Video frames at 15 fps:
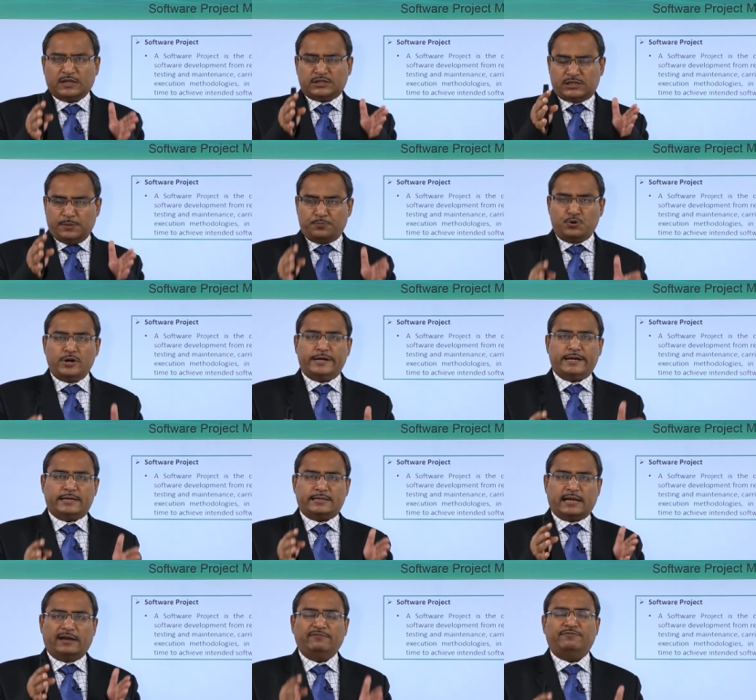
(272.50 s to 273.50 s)

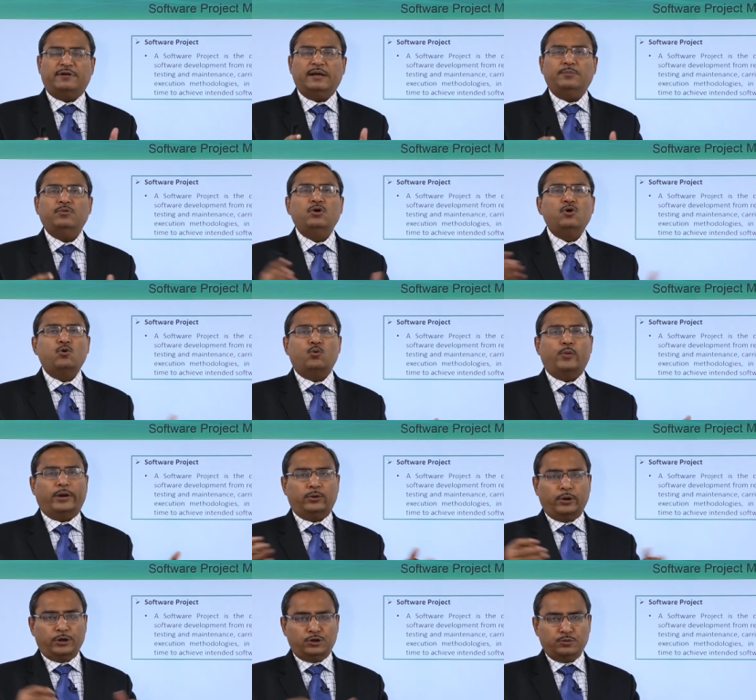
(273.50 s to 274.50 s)
stipulated time frame, we are
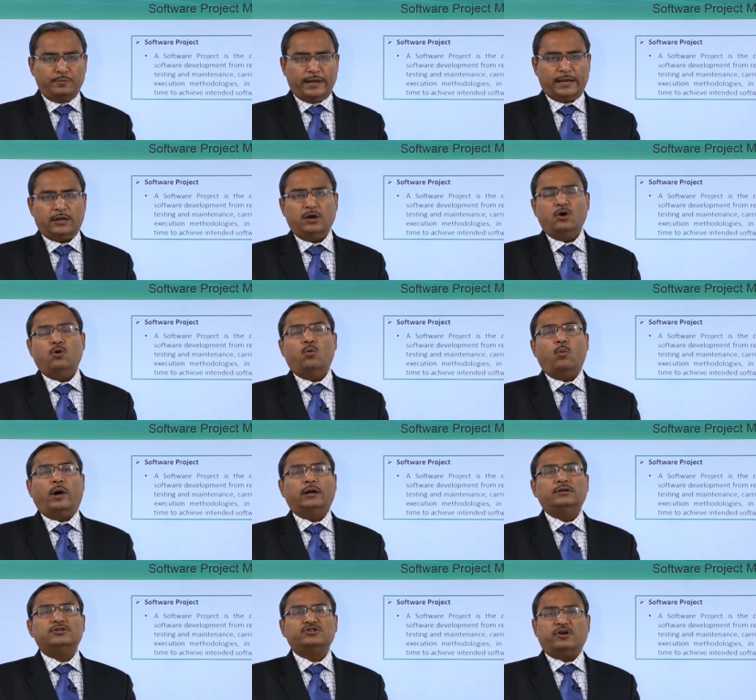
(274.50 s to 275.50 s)
going to make
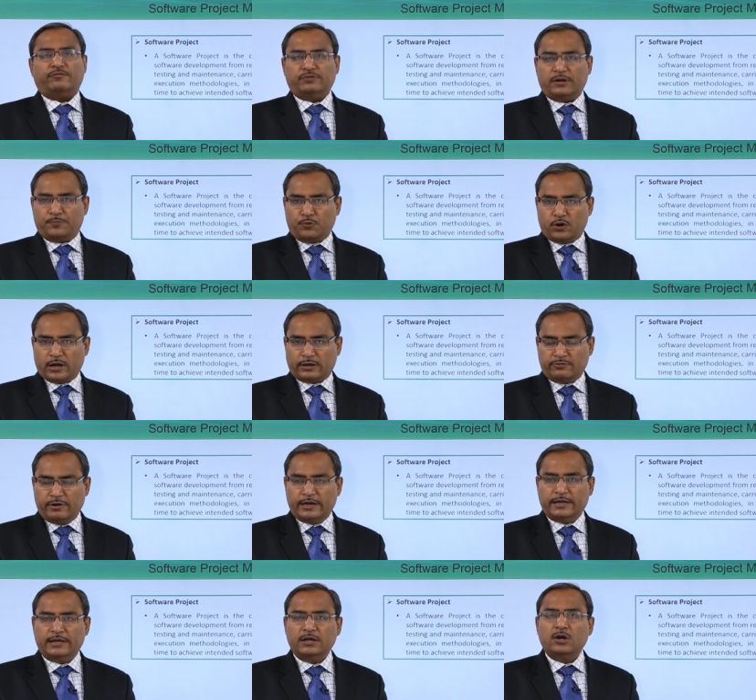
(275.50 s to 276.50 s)
one software product
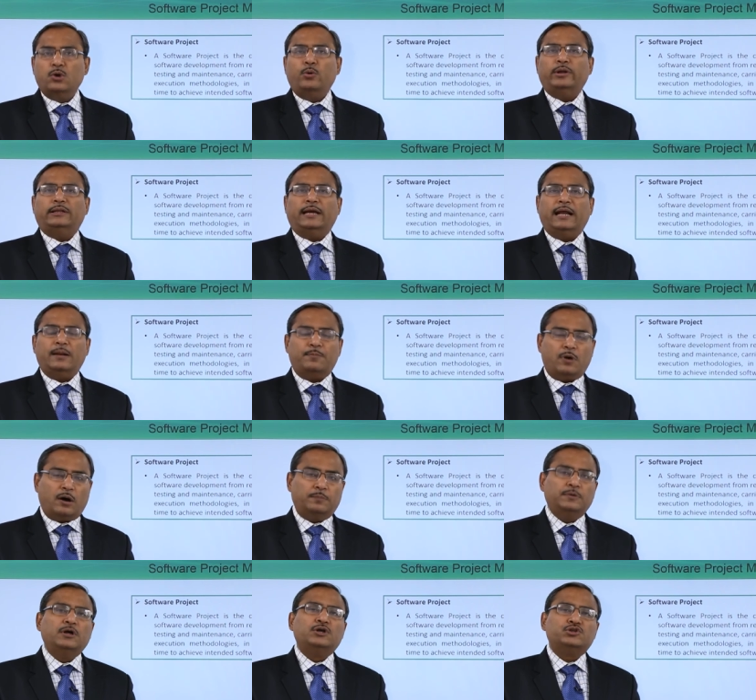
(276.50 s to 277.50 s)
ready with the help
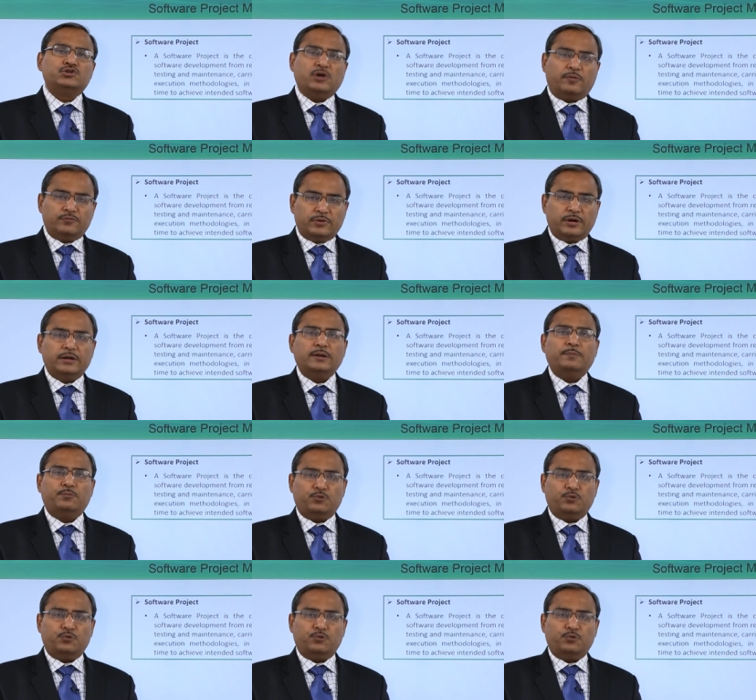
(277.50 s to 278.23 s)
of software